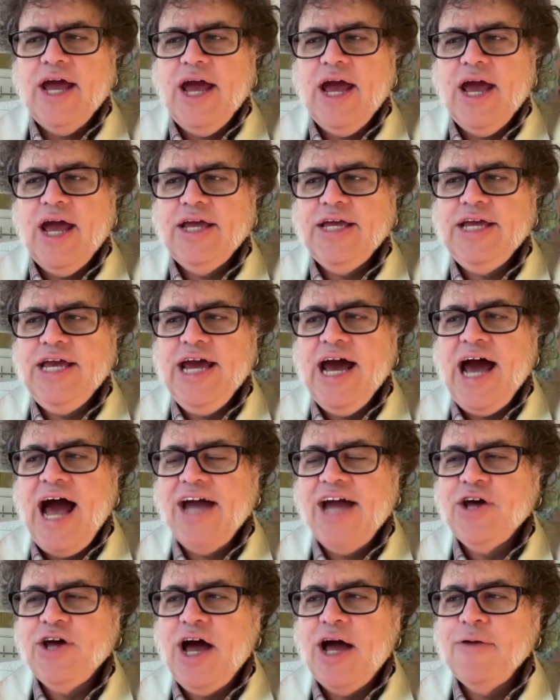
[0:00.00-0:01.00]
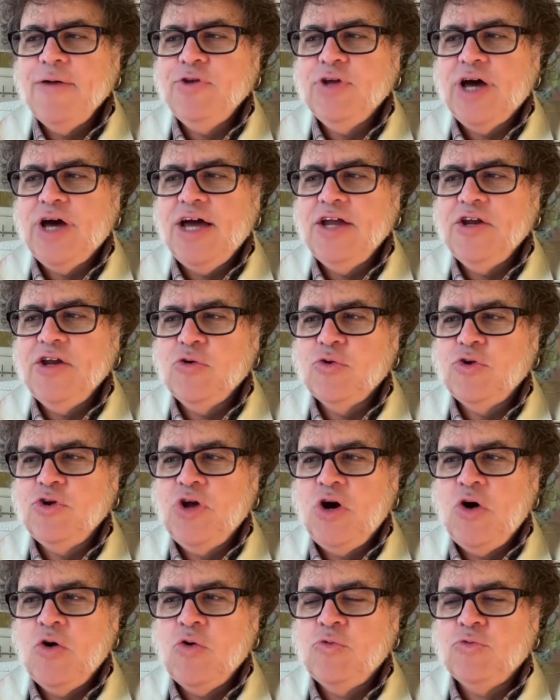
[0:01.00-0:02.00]
yeah, I don't
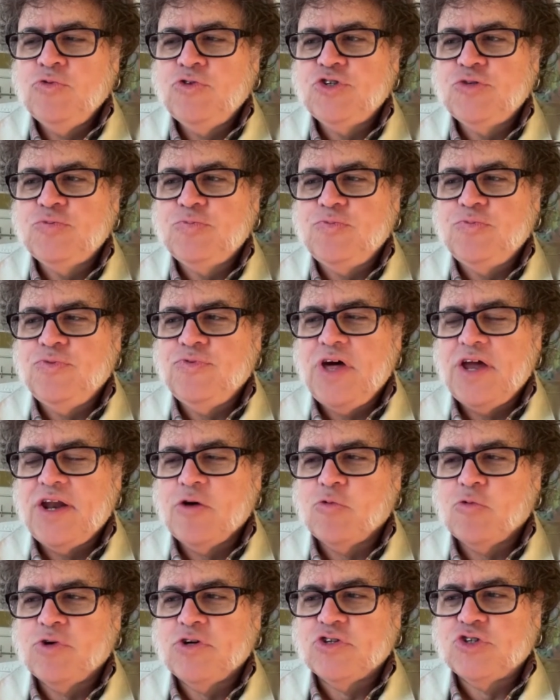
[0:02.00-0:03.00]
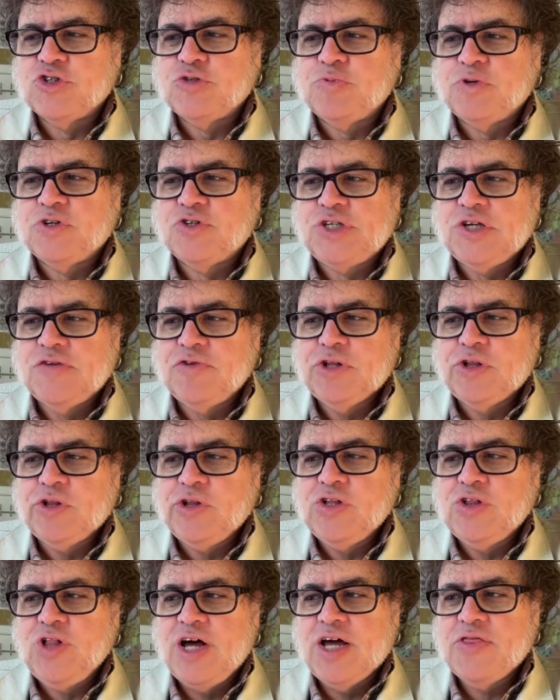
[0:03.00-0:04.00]
know that it was
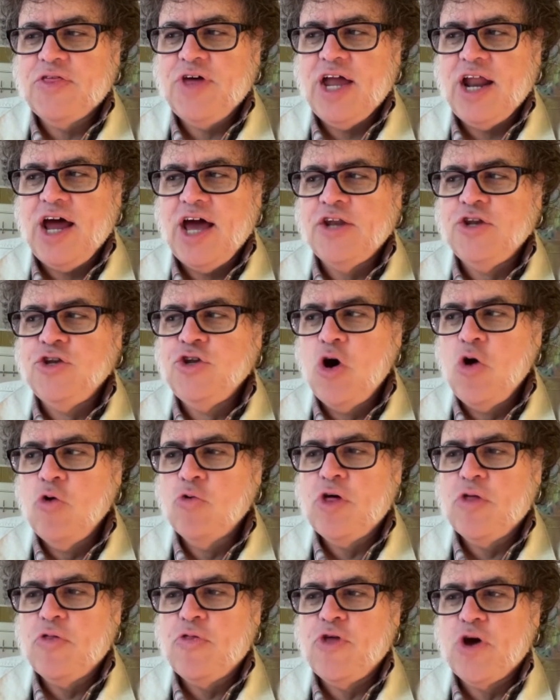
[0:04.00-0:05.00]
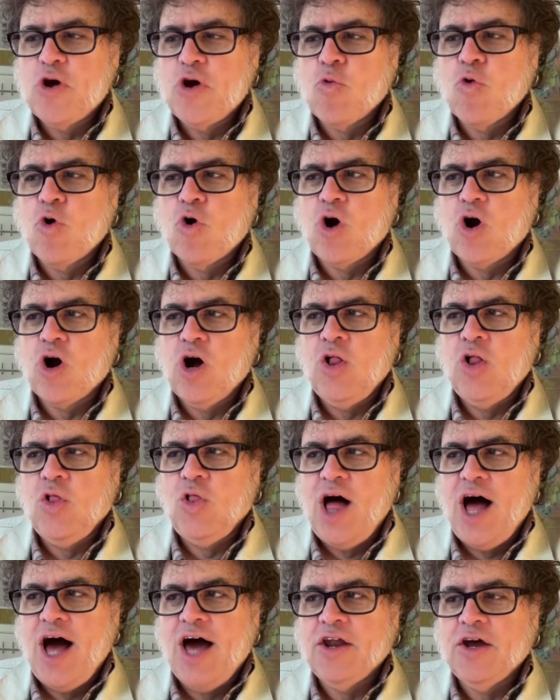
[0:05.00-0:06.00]
specifically like that. I know that there were a
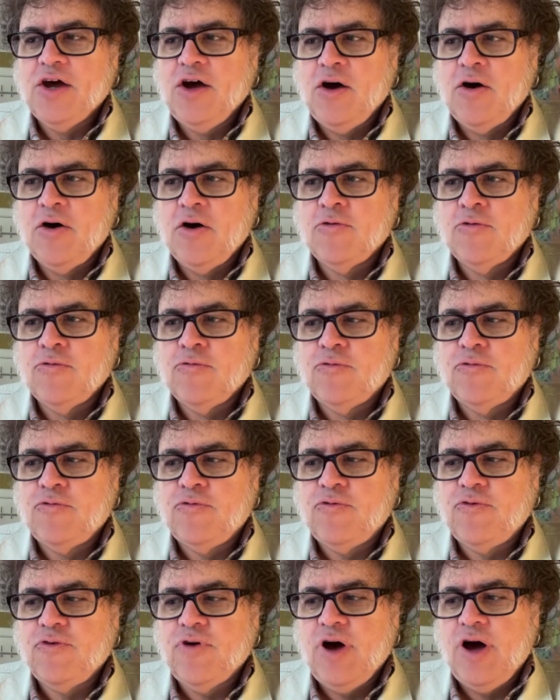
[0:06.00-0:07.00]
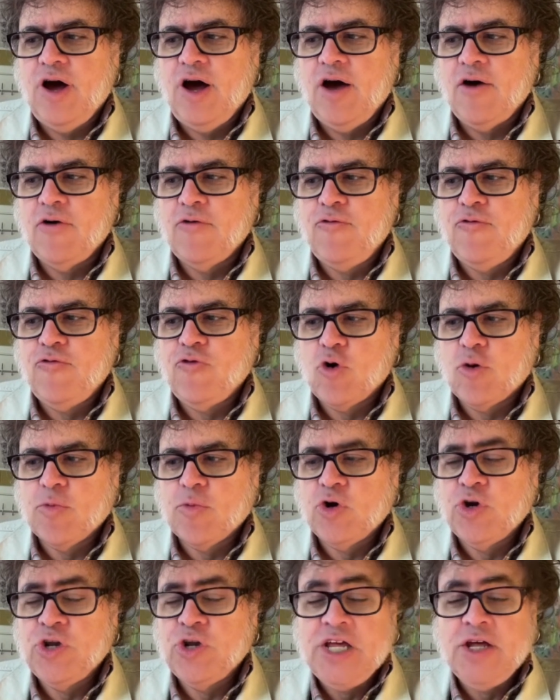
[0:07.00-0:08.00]
lot of
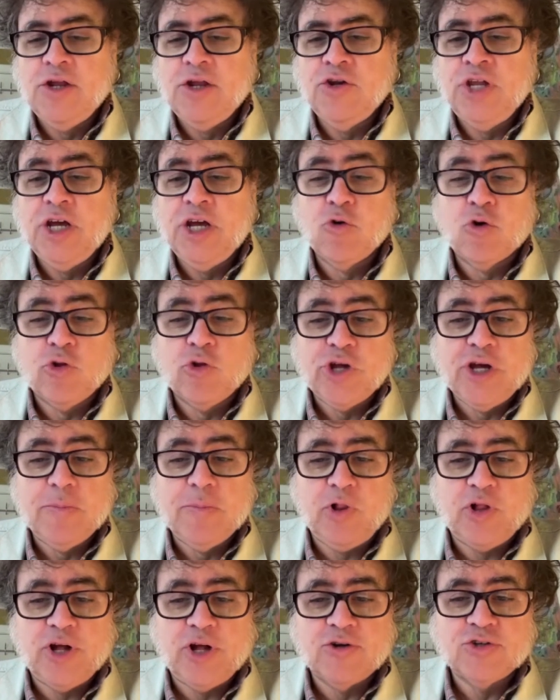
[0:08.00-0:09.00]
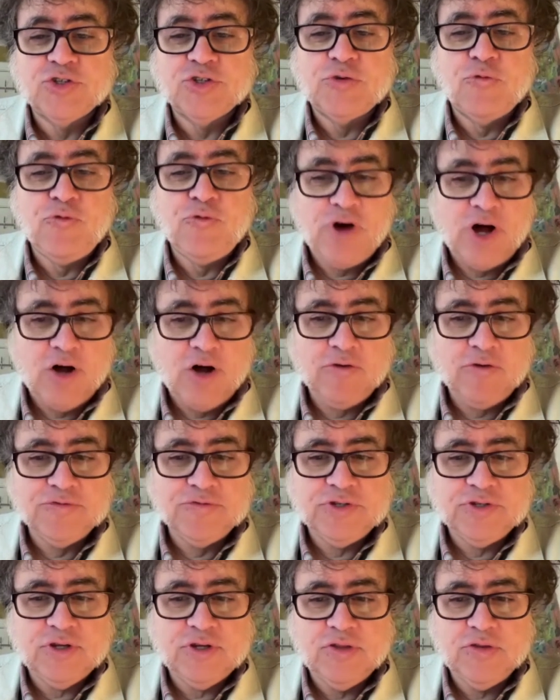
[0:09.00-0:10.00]
former Negro League players
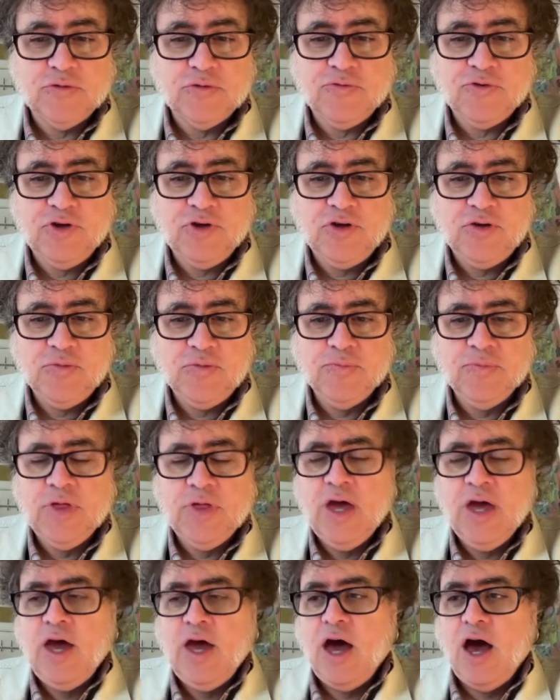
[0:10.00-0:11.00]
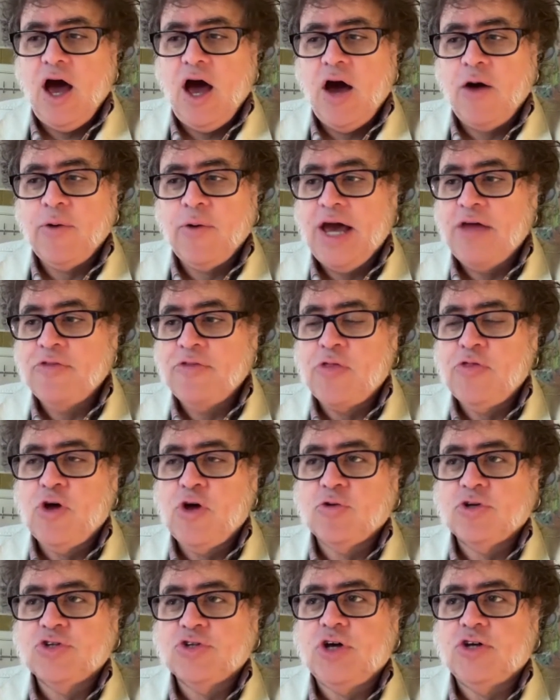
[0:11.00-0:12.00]
involved in the film. And then
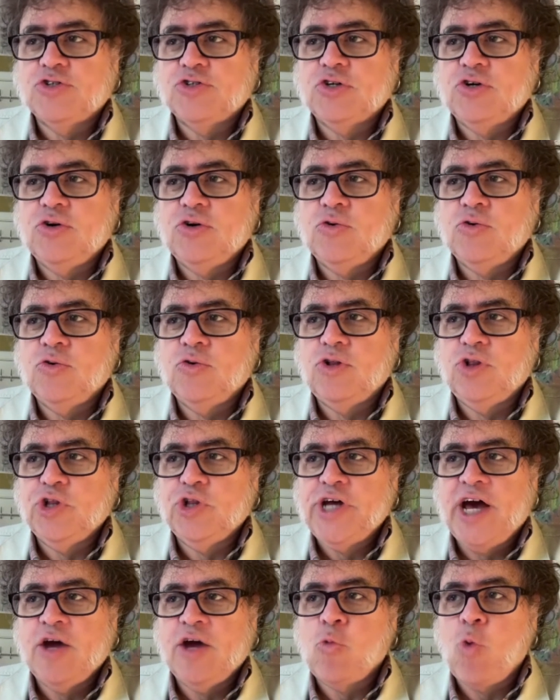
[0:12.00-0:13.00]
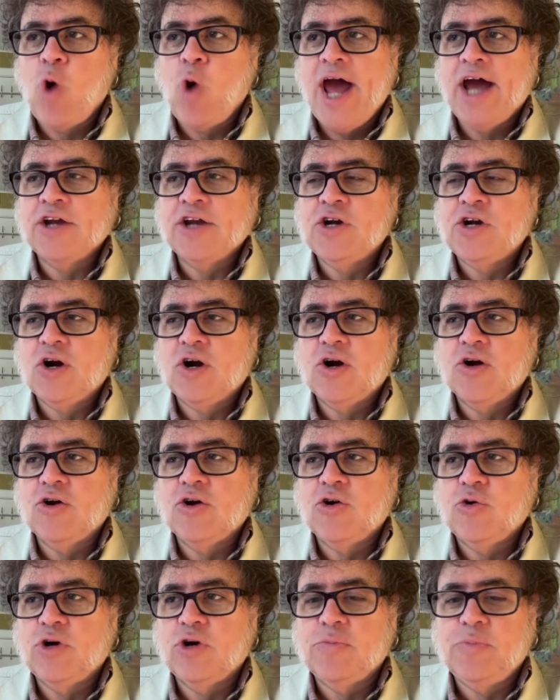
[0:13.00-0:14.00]
there was also Leon Wagner,
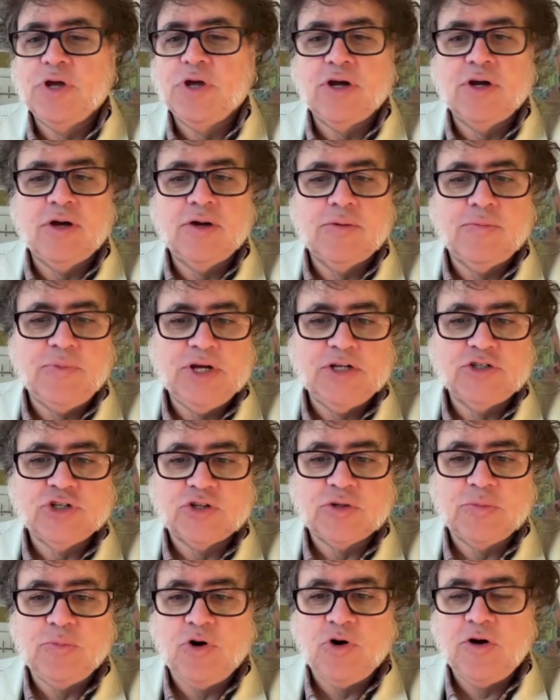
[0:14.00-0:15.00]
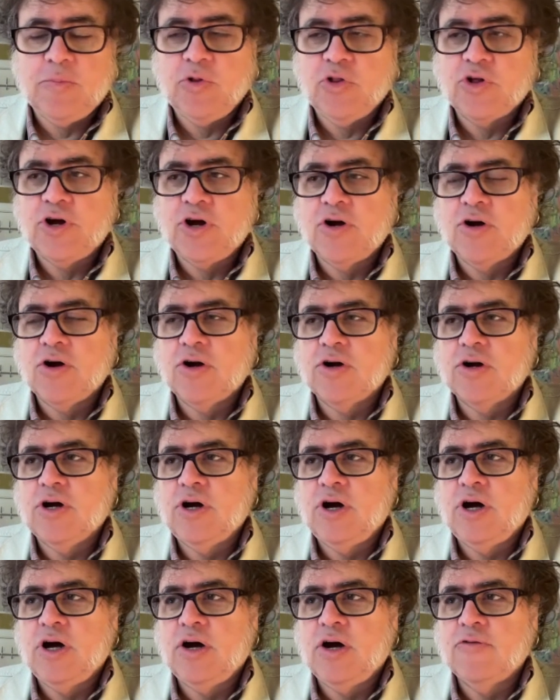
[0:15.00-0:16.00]
who had been a Major League ball player
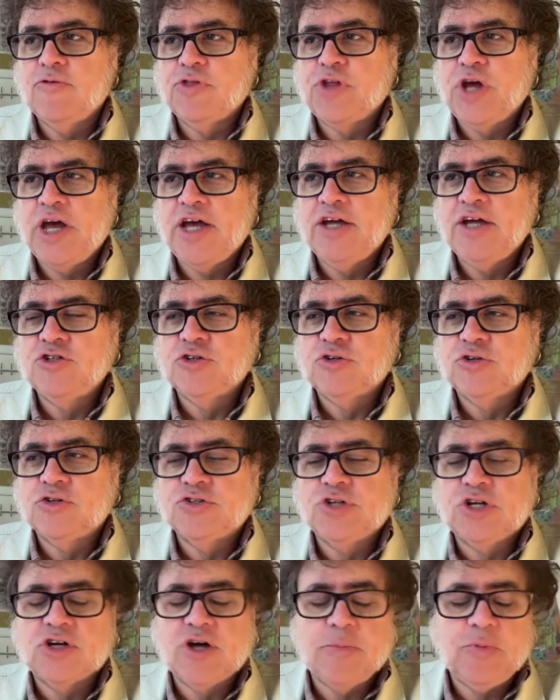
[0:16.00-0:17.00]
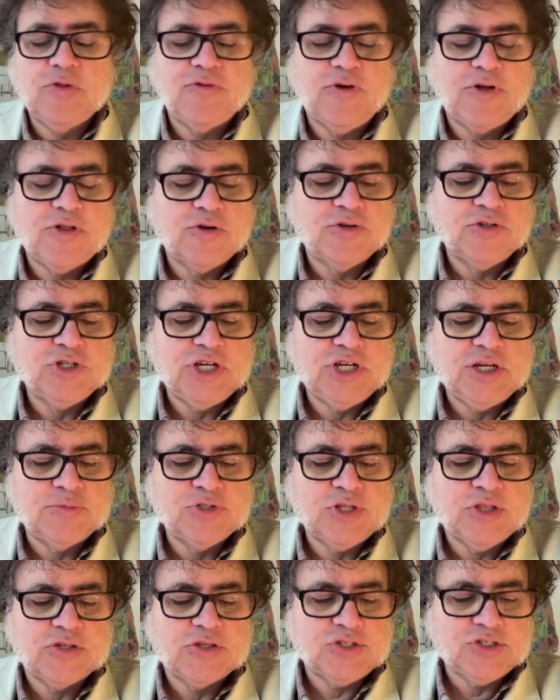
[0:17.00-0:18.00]
for the Angels and a couple of other
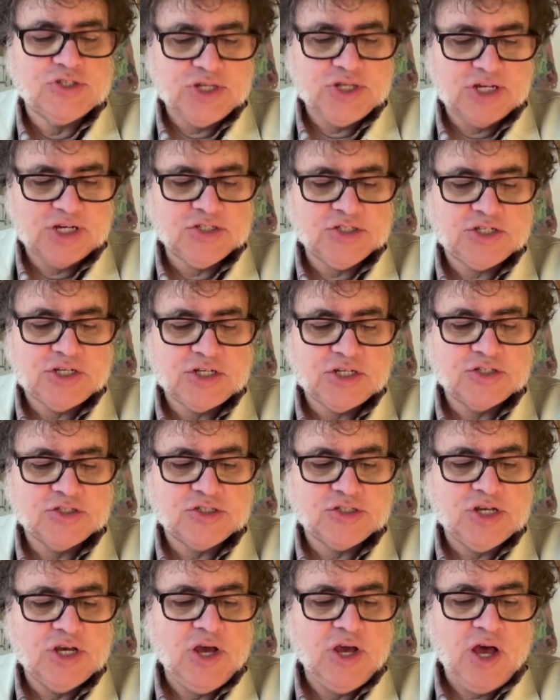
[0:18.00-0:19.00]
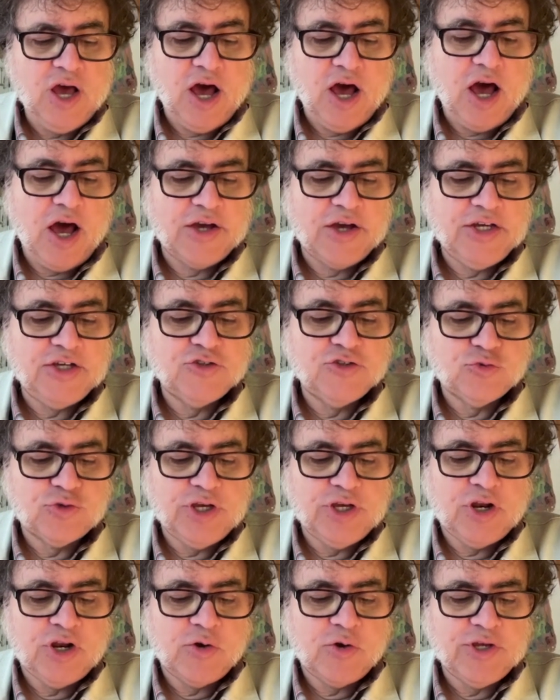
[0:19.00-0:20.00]
teams in the 60s.
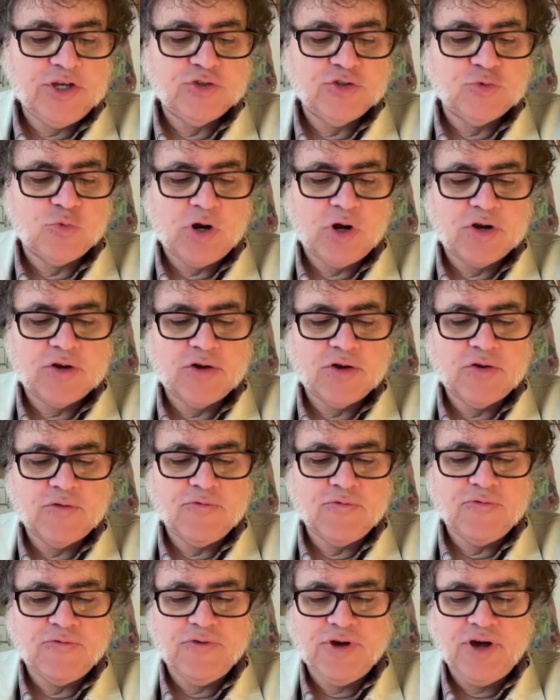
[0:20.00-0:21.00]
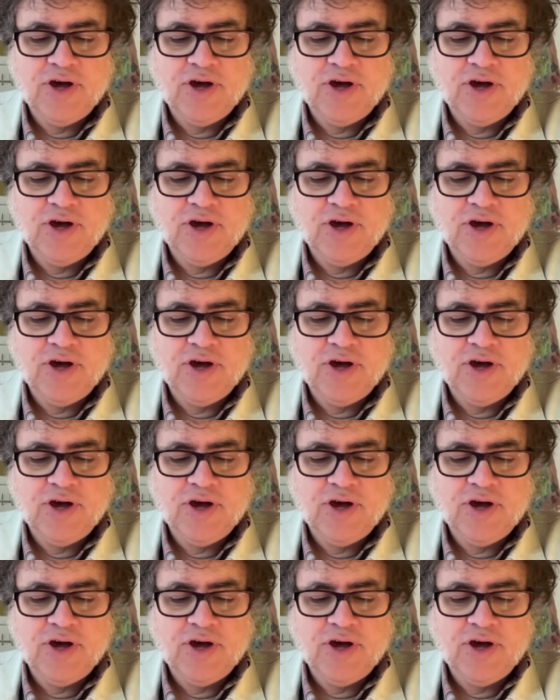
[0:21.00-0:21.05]
He's one of